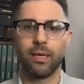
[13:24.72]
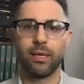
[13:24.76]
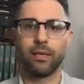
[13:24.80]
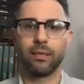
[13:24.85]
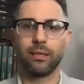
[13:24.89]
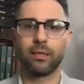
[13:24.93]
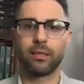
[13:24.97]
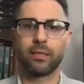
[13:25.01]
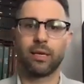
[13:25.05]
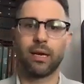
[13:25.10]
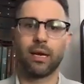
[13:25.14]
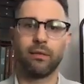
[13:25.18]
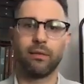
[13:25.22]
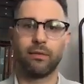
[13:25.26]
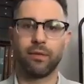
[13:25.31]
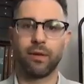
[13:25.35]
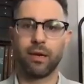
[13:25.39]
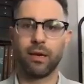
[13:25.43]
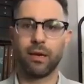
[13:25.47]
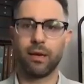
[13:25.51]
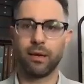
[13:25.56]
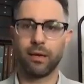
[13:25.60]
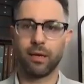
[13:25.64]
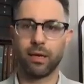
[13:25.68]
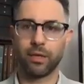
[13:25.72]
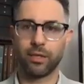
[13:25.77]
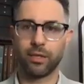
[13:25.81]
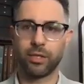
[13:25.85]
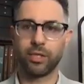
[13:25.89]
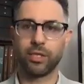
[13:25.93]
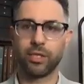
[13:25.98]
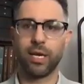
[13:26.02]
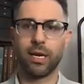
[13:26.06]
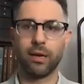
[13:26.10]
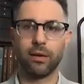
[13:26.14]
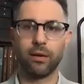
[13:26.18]
kind of a
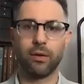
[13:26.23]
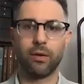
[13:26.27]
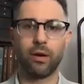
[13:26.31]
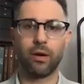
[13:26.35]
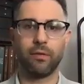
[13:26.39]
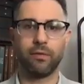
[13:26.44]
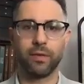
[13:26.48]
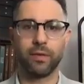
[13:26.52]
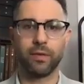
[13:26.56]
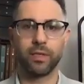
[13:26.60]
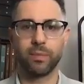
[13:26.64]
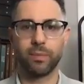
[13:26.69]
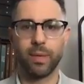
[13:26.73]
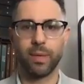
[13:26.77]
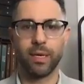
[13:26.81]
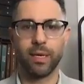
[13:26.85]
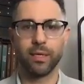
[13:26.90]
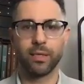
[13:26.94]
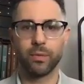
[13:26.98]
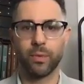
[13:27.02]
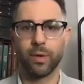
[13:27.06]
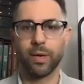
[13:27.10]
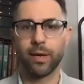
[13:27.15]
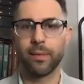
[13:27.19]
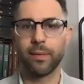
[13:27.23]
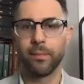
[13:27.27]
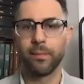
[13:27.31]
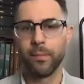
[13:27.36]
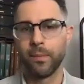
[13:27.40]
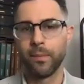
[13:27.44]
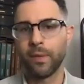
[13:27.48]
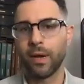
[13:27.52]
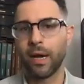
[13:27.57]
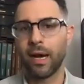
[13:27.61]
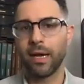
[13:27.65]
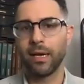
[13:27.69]
shared office space where
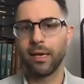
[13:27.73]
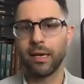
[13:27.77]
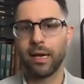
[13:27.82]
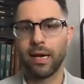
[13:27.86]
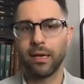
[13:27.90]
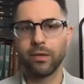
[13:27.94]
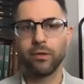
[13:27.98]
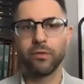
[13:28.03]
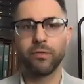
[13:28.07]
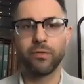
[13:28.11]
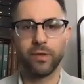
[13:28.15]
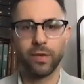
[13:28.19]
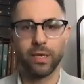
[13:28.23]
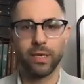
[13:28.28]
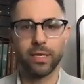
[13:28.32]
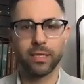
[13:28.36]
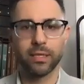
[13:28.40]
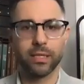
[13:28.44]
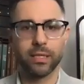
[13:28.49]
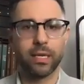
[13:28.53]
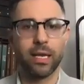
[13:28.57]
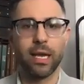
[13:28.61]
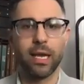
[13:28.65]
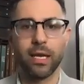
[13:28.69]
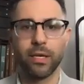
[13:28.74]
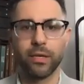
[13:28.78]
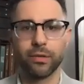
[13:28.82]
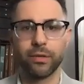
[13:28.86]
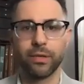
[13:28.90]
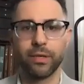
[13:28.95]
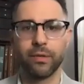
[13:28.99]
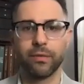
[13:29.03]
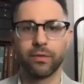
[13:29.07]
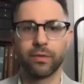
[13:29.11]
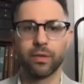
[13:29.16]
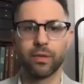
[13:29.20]
I do fittings
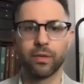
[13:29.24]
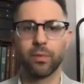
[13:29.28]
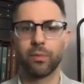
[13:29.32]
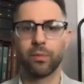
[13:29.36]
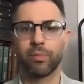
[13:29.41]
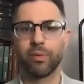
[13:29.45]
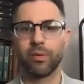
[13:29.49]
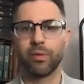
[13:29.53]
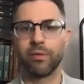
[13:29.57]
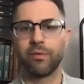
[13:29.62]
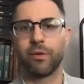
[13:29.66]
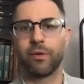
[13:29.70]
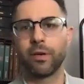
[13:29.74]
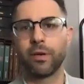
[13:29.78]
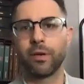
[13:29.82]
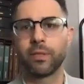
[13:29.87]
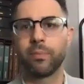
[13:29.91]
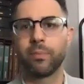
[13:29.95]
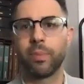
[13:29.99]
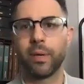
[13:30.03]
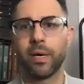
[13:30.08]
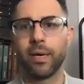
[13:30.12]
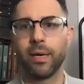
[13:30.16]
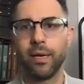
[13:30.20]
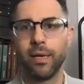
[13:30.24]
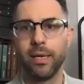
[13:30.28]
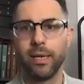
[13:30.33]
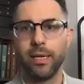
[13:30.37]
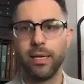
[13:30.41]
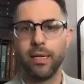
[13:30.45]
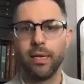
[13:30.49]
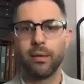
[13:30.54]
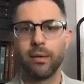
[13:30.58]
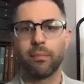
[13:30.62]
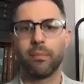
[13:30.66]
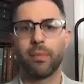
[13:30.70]
occasionally if someone prefers, but
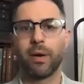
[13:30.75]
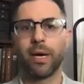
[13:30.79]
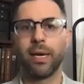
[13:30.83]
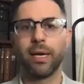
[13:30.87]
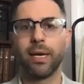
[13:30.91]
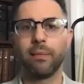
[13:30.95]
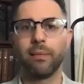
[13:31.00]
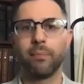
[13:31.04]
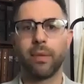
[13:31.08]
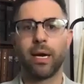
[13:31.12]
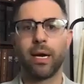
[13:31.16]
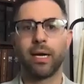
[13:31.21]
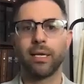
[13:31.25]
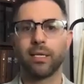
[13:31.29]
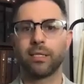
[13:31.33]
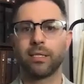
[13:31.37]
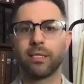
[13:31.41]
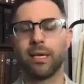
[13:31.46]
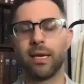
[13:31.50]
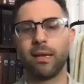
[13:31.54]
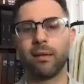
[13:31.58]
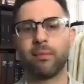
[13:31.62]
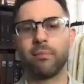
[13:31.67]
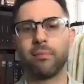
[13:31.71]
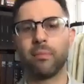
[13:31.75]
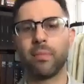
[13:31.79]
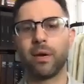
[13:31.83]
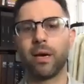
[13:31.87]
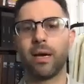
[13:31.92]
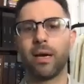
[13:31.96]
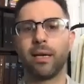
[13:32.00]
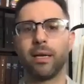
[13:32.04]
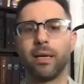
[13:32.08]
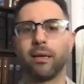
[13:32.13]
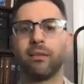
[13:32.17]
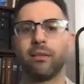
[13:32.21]
my mindset and
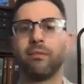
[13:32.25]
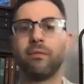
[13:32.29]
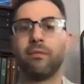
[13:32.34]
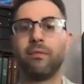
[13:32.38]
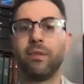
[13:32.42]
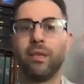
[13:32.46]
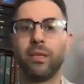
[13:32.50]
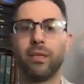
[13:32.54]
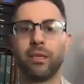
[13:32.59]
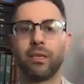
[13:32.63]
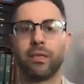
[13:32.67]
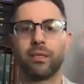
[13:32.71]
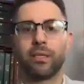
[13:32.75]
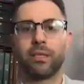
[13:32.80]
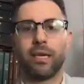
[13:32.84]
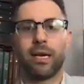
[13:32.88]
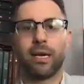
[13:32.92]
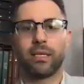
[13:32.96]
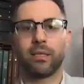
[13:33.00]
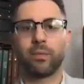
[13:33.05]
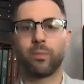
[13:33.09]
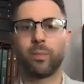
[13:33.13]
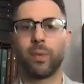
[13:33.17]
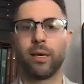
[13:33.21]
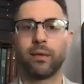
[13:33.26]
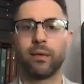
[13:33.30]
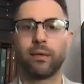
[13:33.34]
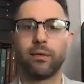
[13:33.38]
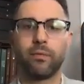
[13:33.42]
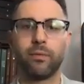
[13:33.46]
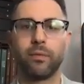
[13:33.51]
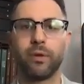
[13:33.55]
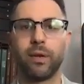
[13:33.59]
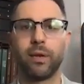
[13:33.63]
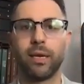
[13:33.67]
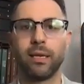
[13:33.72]
my convenience aspect
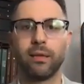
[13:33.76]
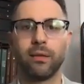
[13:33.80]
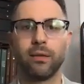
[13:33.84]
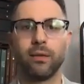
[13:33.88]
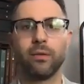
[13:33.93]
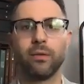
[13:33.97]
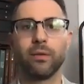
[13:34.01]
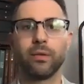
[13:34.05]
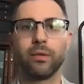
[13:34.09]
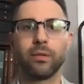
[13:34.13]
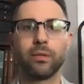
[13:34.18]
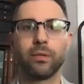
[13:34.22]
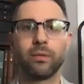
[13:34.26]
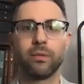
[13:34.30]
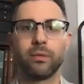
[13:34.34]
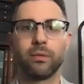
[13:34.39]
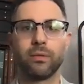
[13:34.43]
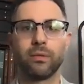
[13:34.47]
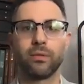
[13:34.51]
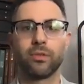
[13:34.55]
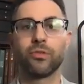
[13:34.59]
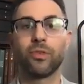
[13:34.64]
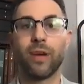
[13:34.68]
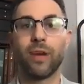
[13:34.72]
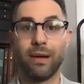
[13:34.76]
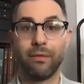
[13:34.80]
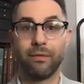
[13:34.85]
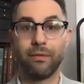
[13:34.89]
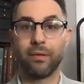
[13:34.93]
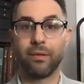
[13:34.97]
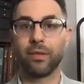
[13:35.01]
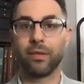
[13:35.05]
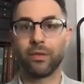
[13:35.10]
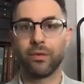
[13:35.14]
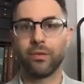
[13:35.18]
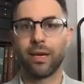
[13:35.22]
of what I do is
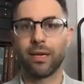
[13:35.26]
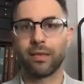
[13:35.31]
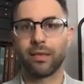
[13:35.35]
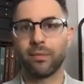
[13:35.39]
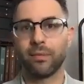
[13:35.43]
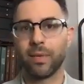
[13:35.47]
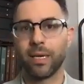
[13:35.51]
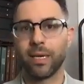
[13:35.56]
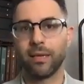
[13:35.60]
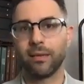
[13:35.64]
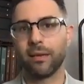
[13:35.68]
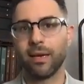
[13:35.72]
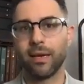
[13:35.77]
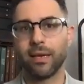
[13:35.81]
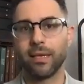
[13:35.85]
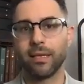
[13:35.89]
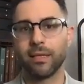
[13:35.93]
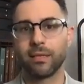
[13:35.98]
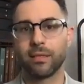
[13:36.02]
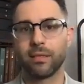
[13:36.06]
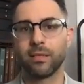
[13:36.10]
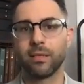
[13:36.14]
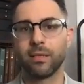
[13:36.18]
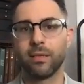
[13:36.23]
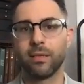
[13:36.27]
traveling direct to my clients,